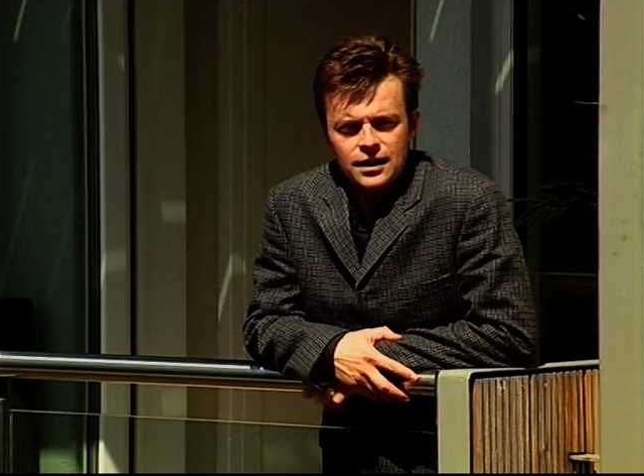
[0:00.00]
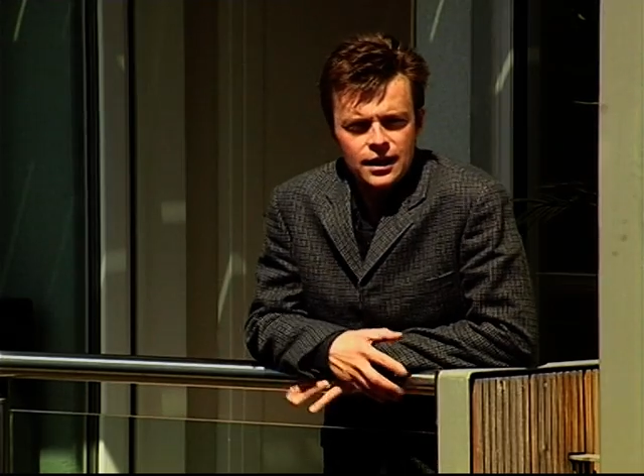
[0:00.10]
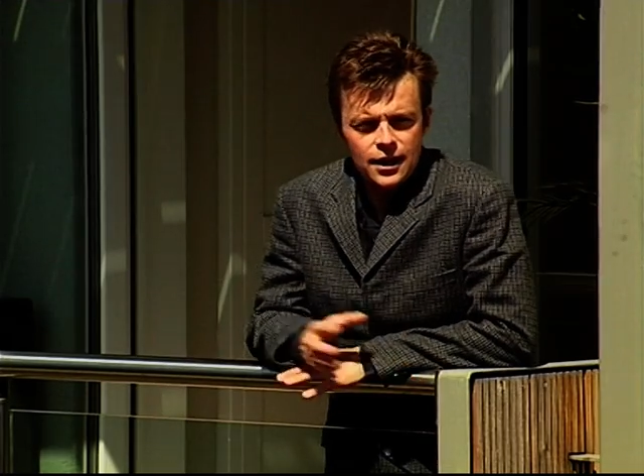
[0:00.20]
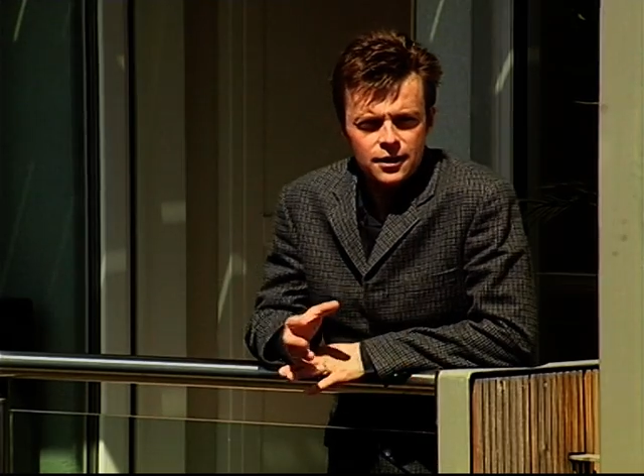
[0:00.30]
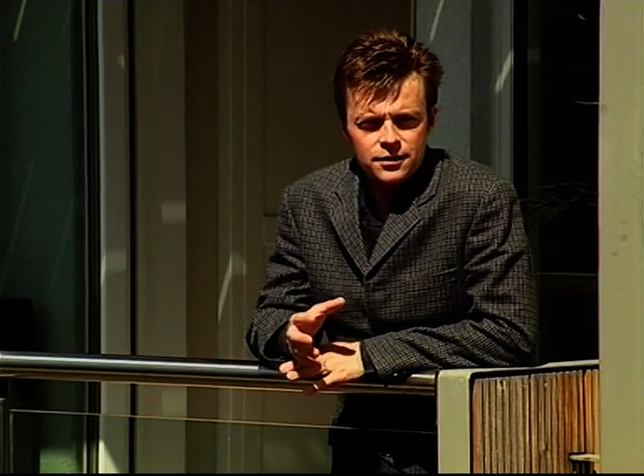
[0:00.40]

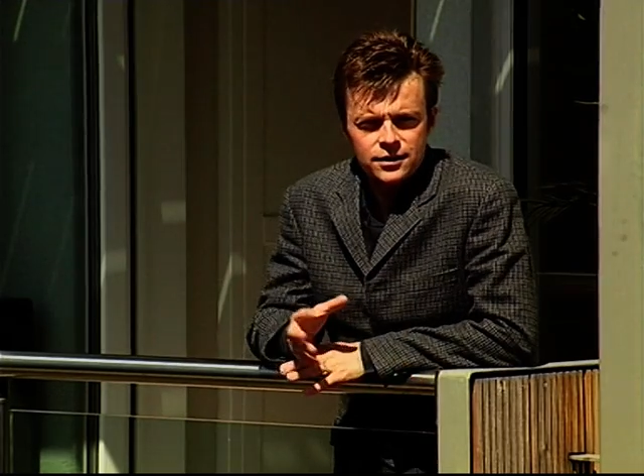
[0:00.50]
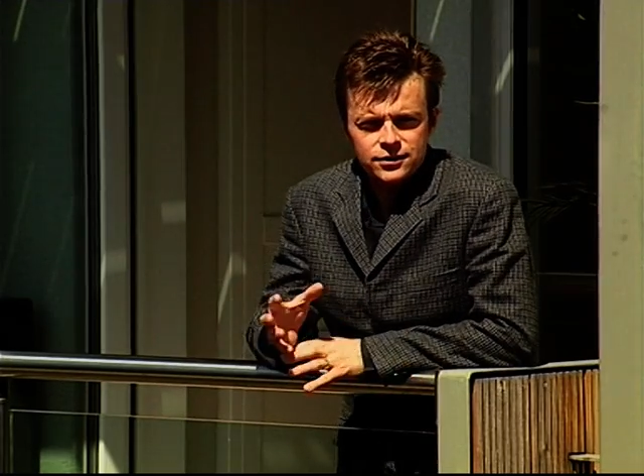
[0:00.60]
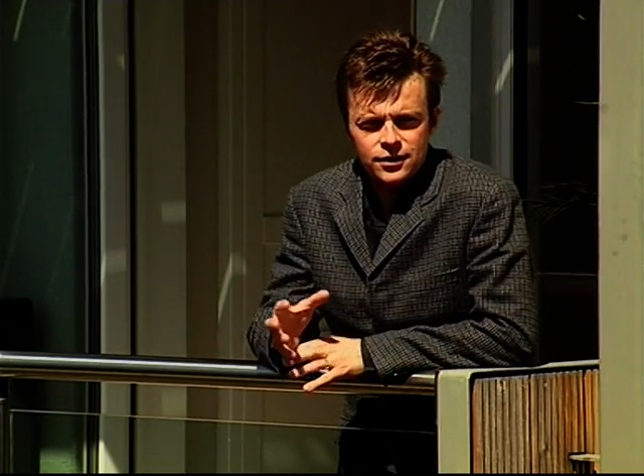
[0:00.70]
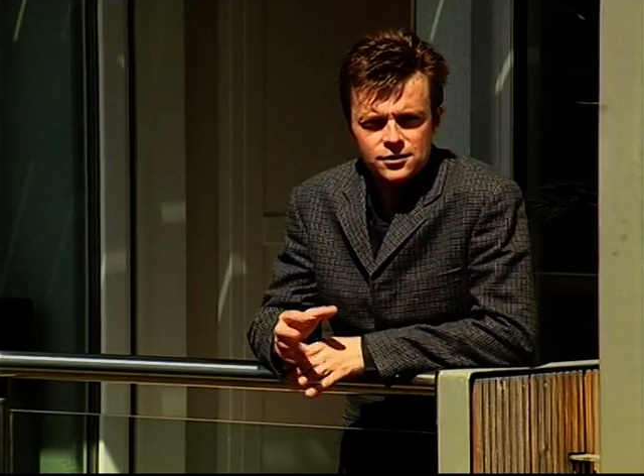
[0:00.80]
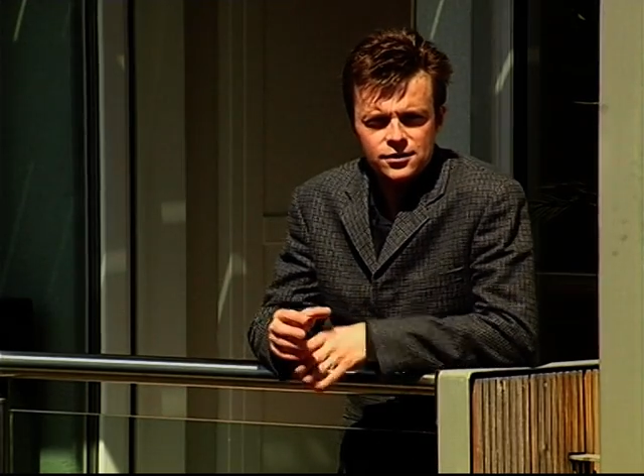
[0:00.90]
Areas
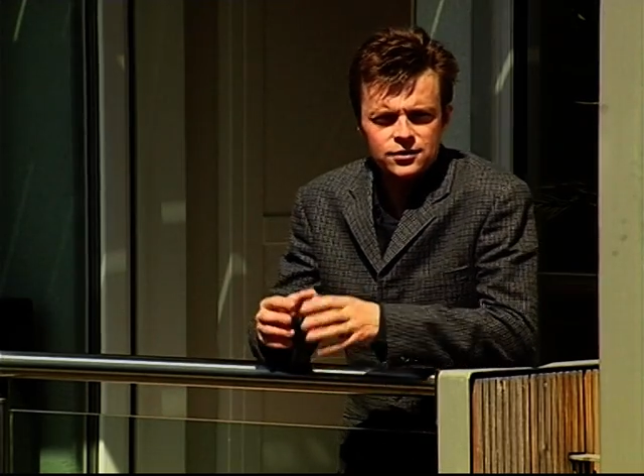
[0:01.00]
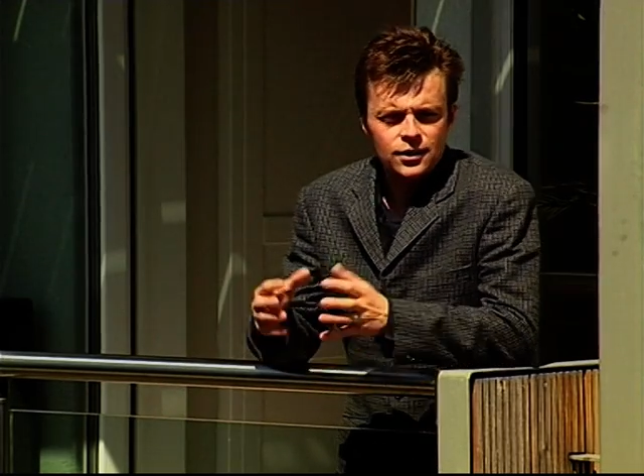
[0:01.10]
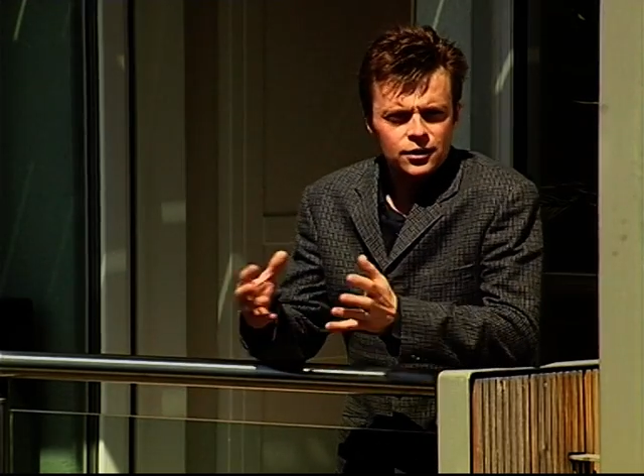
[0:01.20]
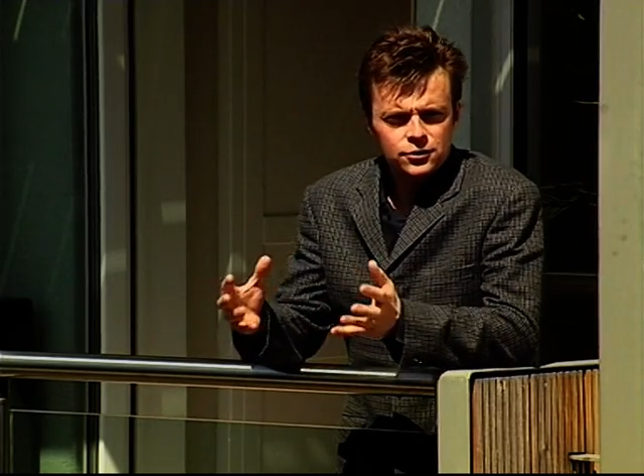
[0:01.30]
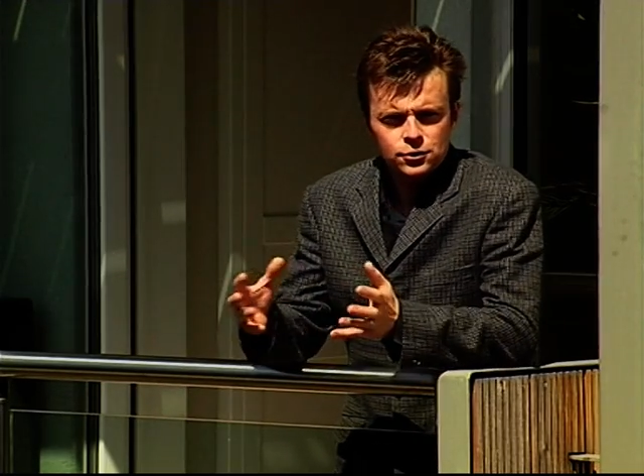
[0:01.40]
such as
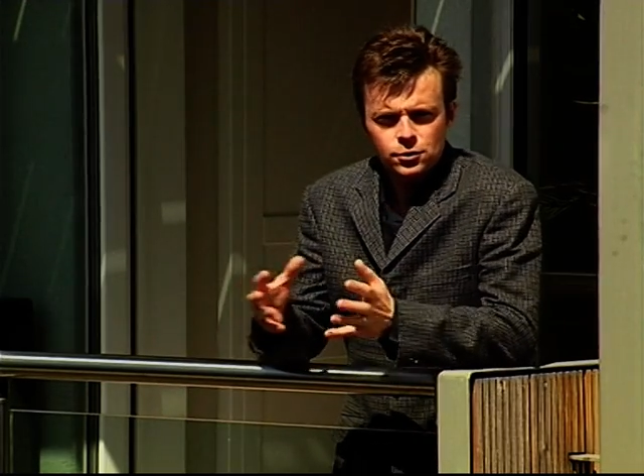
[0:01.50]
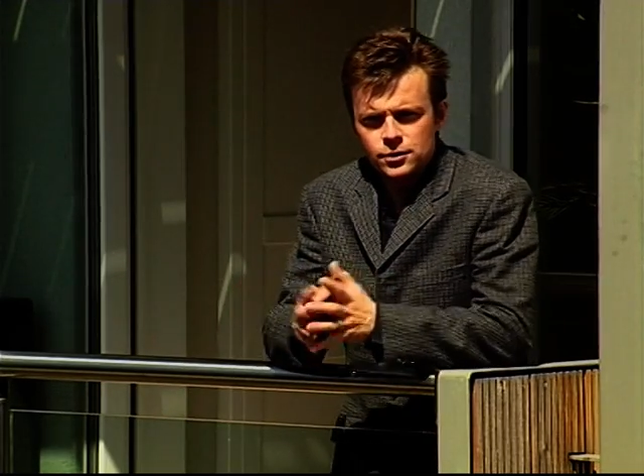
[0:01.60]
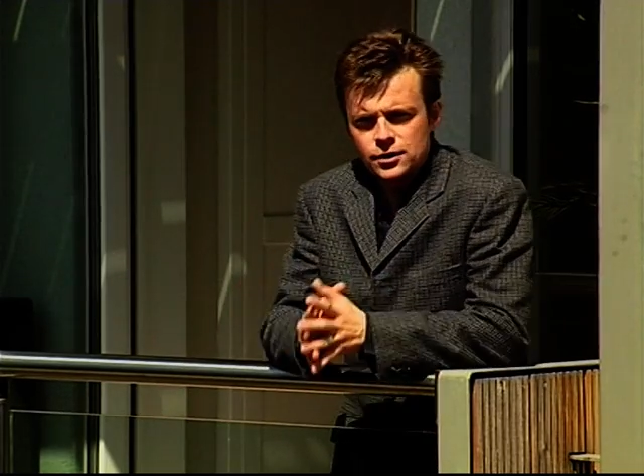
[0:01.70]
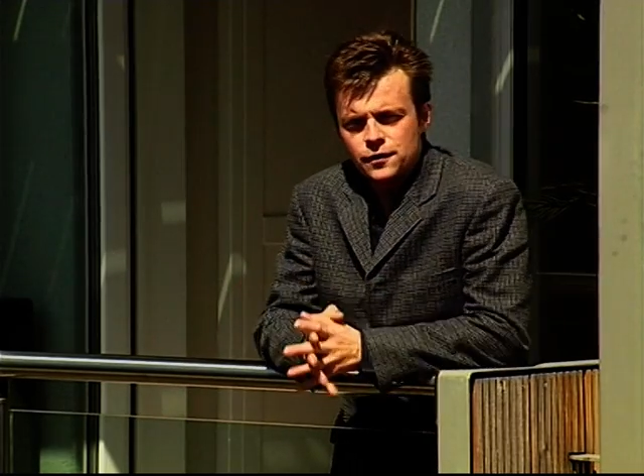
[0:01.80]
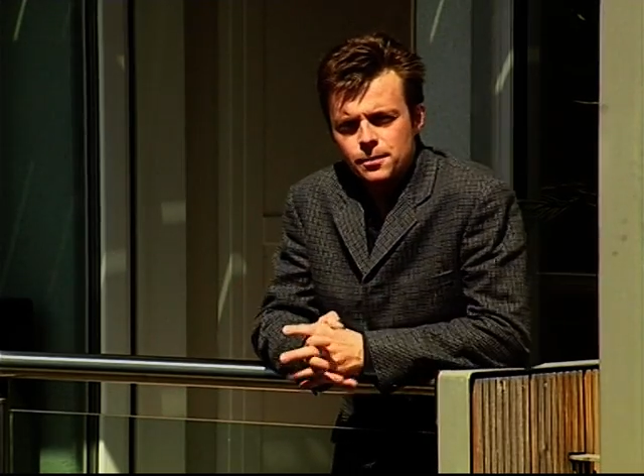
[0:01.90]

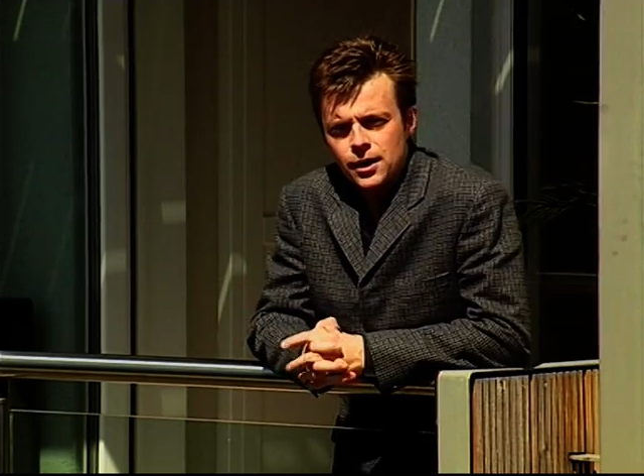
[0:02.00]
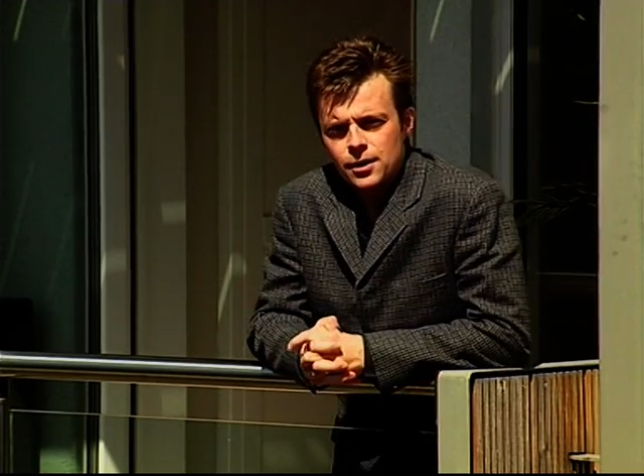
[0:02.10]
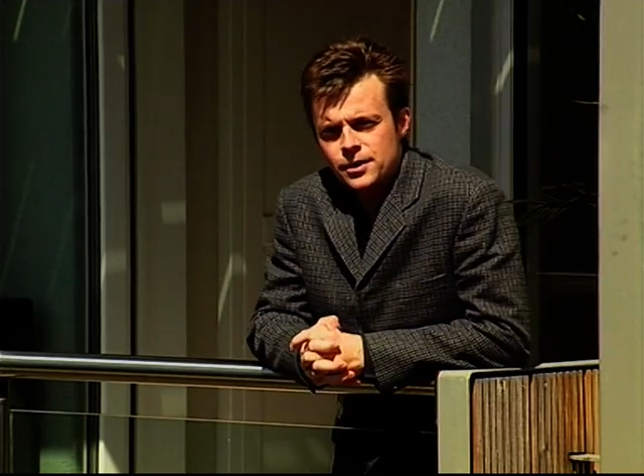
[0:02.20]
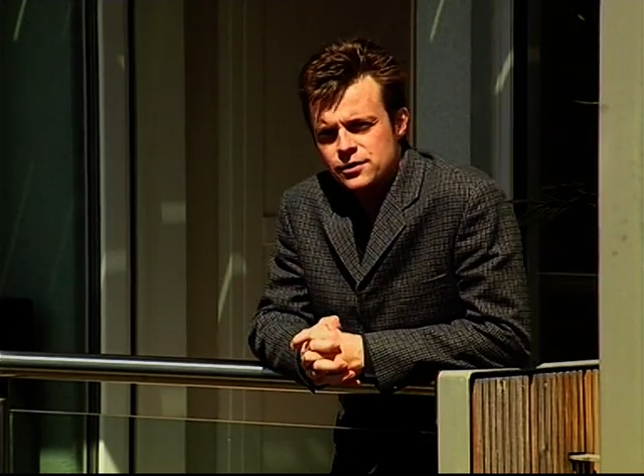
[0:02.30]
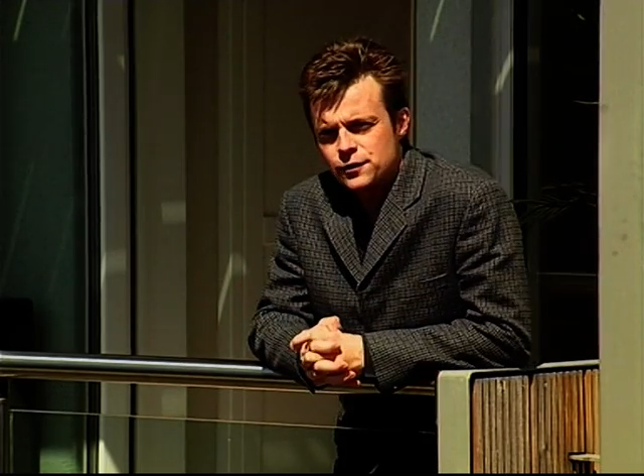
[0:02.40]
storage for
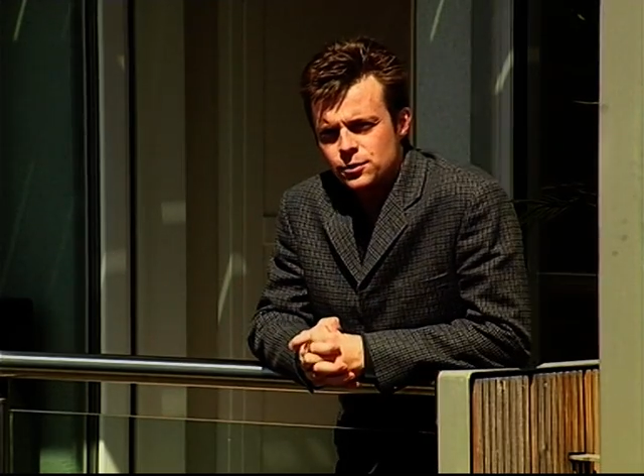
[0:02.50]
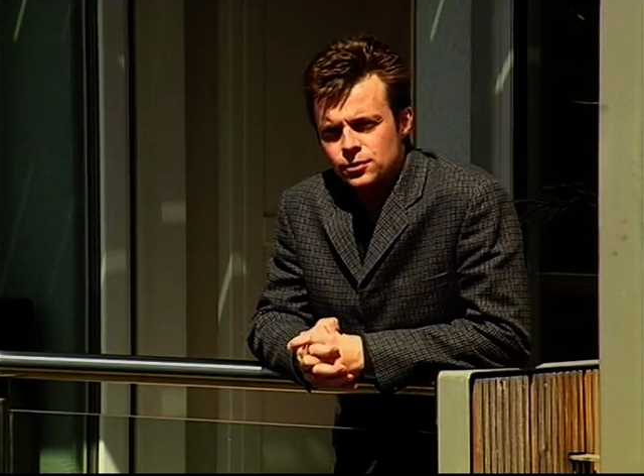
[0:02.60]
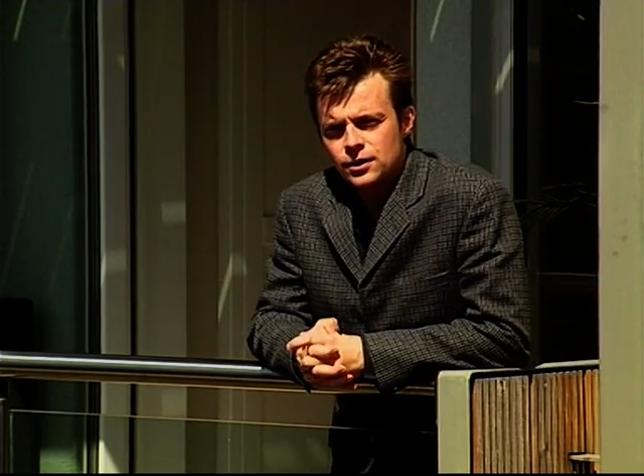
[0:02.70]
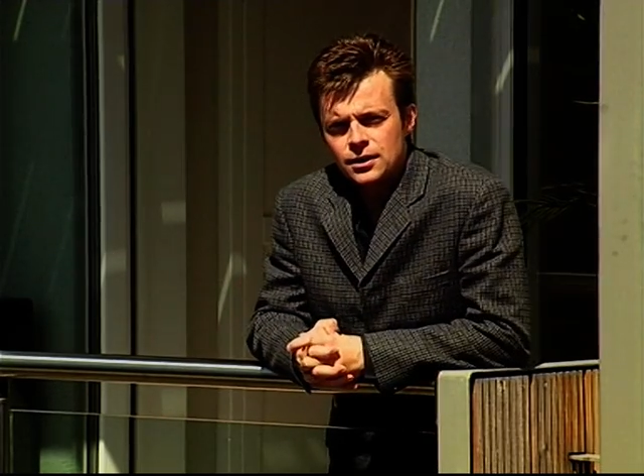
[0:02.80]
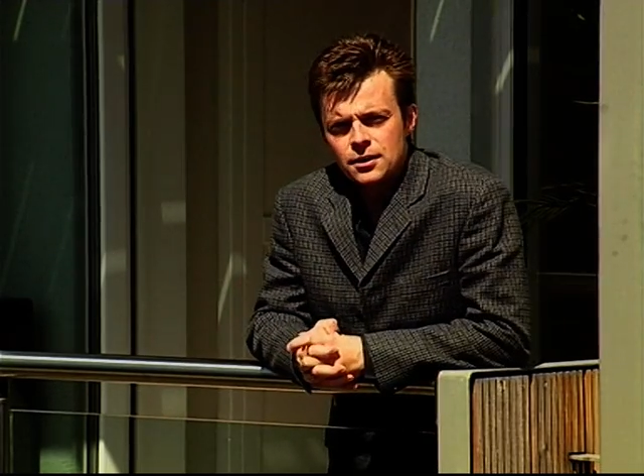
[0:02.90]
biomass fuel,